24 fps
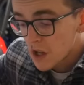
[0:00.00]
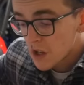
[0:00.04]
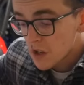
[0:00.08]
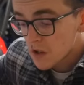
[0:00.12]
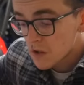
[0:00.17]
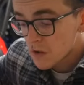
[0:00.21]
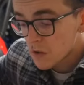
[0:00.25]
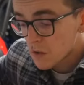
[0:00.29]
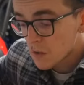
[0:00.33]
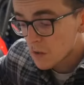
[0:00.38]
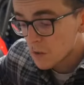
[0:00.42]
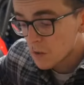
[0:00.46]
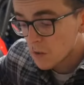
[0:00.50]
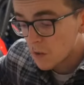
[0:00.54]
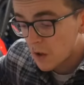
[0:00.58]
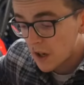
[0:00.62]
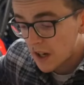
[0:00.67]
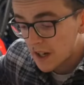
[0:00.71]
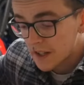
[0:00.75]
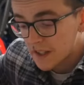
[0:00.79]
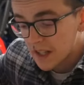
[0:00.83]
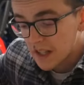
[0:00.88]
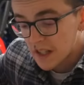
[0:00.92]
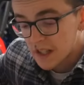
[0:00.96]
So
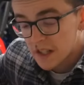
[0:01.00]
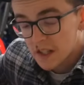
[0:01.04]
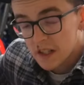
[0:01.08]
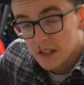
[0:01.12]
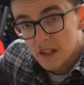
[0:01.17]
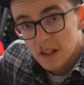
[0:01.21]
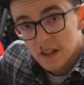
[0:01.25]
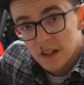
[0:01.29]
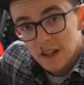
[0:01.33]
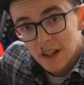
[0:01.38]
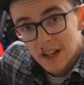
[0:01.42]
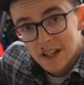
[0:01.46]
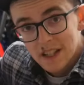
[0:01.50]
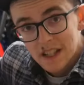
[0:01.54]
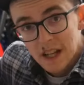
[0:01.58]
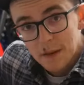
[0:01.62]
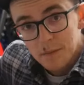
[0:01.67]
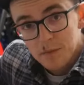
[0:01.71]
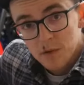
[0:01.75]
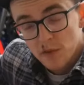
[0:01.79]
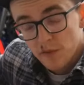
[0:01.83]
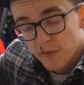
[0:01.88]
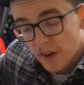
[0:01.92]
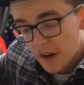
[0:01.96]
I did, in the last
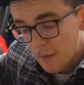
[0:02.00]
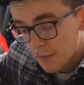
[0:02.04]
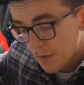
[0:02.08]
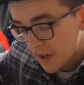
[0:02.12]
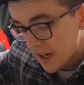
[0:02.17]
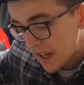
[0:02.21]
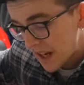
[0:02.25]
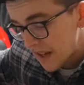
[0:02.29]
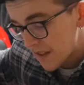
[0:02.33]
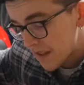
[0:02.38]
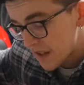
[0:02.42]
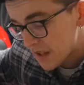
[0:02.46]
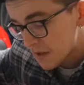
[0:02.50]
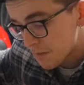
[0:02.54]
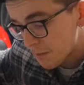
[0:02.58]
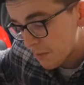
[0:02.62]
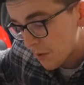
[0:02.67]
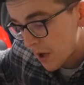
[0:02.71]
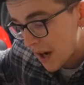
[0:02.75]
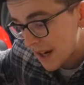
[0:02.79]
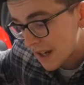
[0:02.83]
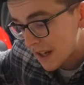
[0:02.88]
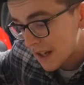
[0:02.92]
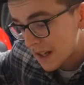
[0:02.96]
episode, fabricate this
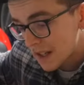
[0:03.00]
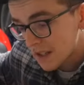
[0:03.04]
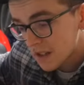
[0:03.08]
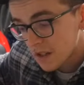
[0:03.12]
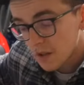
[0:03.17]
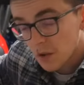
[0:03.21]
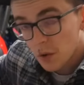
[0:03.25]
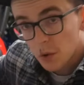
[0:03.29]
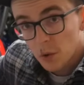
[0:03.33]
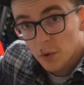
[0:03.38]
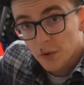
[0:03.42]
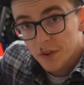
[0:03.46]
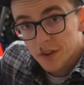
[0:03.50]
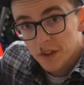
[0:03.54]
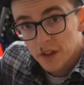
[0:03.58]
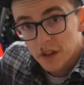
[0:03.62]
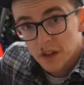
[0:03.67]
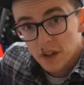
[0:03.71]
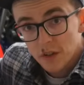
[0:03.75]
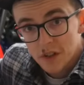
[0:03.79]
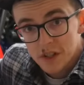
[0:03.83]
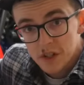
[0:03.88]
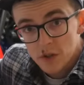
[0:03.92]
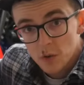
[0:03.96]
bracket to hold the
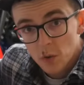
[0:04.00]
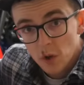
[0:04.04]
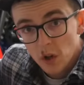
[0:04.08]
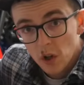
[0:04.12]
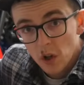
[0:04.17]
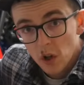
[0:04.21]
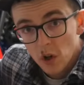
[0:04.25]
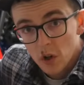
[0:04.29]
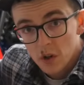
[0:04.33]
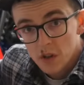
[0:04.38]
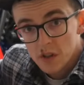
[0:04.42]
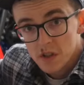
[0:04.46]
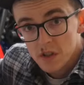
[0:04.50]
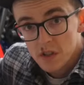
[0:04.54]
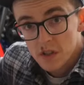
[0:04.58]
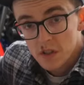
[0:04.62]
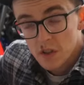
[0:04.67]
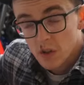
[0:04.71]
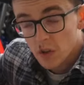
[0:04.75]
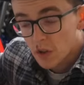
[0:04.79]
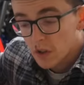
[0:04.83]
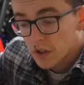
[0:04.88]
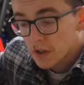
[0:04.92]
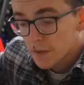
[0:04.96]
original clocks
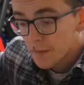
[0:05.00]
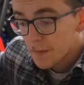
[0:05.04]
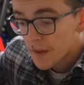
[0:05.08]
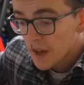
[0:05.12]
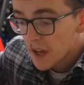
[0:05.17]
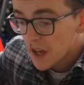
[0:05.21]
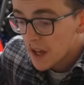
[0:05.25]
on,